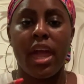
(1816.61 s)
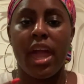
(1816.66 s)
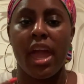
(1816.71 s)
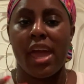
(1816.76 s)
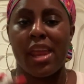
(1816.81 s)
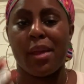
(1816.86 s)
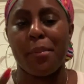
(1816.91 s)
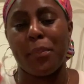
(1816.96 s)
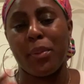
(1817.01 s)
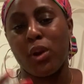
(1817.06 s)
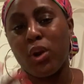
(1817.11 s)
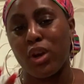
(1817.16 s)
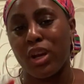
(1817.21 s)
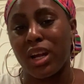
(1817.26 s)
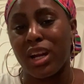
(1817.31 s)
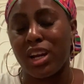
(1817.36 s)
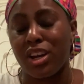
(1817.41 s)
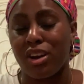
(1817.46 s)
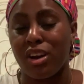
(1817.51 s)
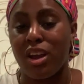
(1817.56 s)
and then put on a
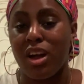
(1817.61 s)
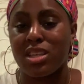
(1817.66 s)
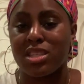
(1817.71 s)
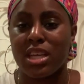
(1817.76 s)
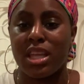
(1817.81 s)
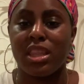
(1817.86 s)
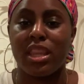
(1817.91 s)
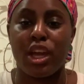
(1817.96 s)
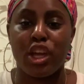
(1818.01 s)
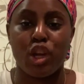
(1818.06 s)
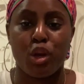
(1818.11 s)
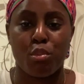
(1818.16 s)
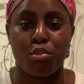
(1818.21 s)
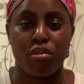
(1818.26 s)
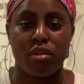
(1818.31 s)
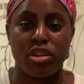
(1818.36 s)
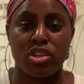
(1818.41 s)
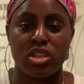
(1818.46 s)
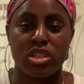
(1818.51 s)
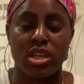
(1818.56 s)
clear gloss and now your
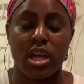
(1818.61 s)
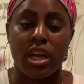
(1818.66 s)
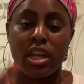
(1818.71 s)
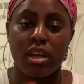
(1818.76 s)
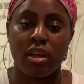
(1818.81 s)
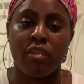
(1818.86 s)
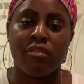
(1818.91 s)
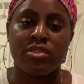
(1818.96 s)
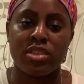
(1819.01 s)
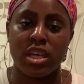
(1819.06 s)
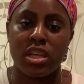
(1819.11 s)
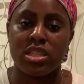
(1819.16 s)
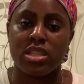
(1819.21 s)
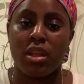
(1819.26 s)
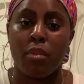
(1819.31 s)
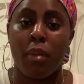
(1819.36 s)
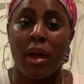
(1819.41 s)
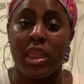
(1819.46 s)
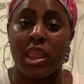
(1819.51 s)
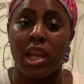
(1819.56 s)
brush is kind of
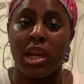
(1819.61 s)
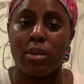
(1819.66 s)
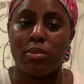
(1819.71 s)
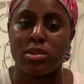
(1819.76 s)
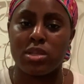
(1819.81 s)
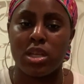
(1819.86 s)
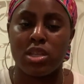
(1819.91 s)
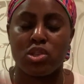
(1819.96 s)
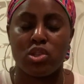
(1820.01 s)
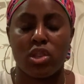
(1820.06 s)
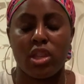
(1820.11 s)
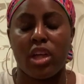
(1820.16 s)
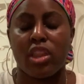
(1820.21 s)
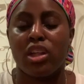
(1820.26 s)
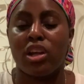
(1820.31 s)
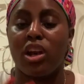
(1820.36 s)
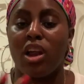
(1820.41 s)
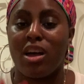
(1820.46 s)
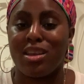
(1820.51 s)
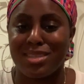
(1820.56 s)
tainted by the lipstick. So now
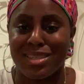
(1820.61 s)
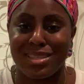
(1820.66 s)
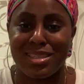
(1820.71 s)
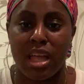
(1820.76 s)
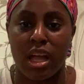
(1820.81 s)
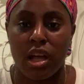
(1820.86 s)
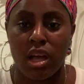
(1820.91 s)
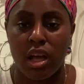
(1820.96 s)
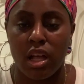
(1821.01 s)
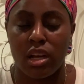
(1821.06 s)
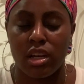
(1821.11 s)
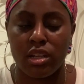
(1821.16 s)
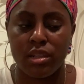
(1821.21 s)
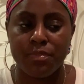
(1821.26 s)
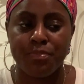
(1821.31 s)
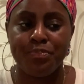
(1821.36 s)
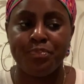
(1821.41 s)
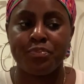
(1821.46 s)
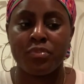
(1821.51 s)
the gloss is that color.